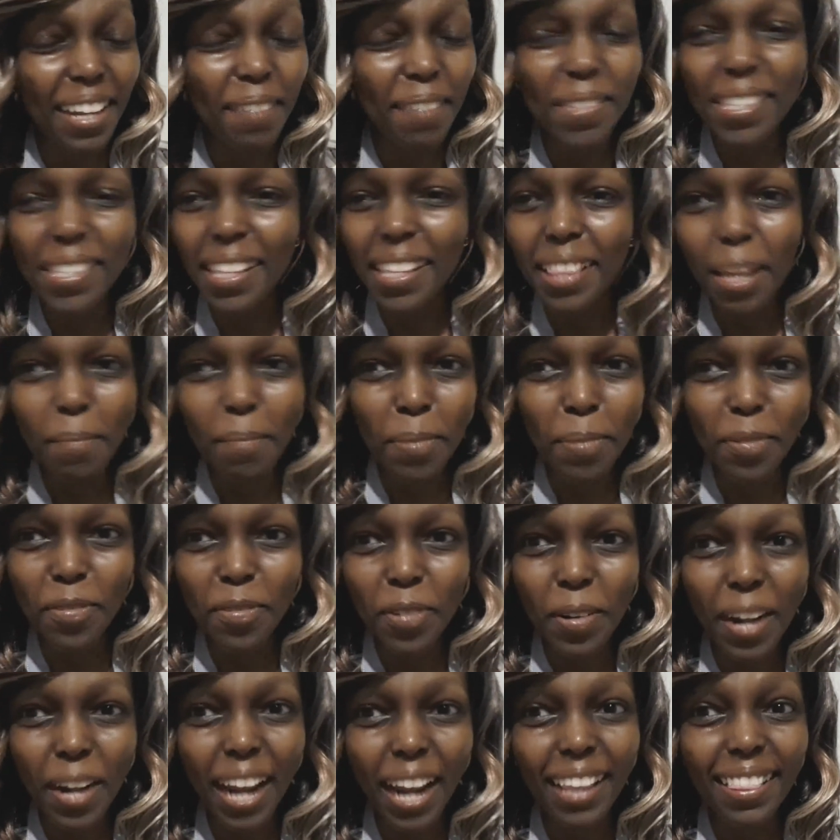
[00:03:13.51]
I've said that
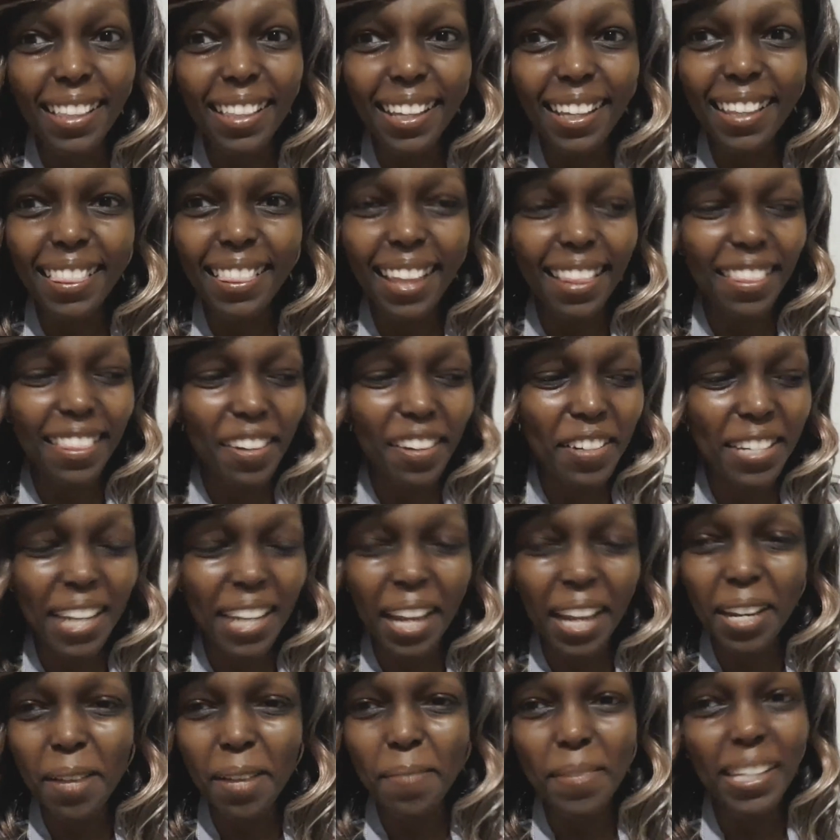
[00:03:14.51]
before. I think that their
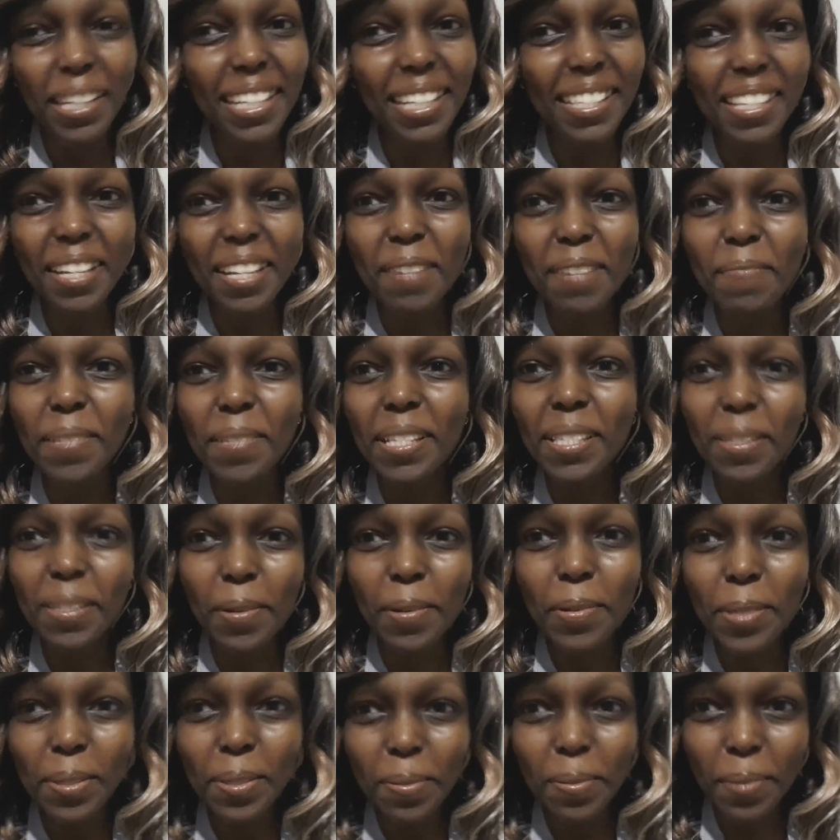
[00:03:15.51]
dynamic is gonna be
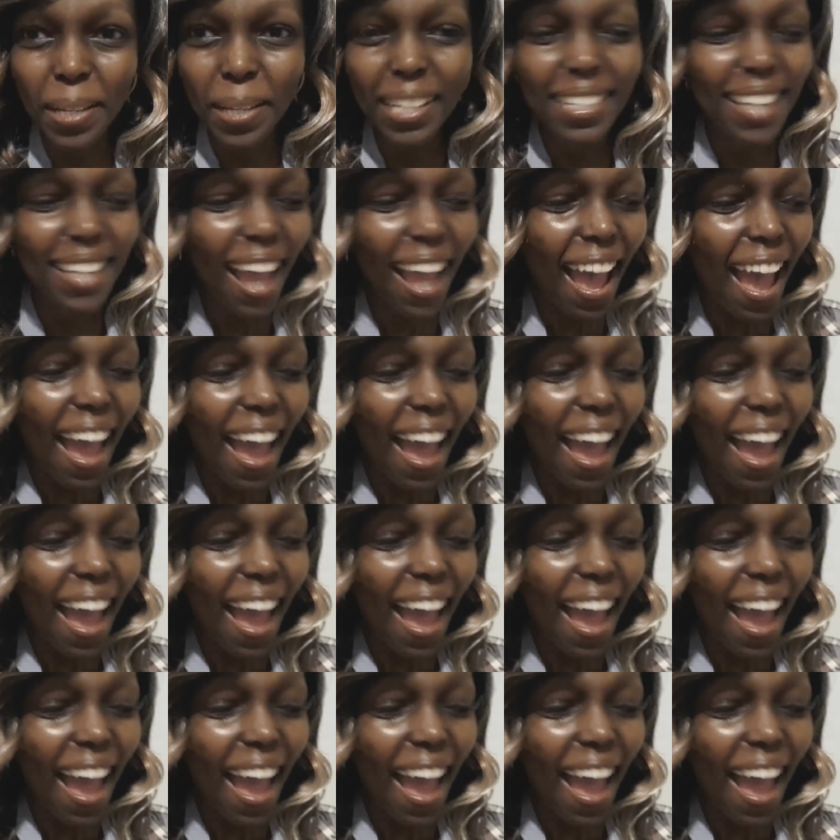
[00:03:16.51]
so sweet.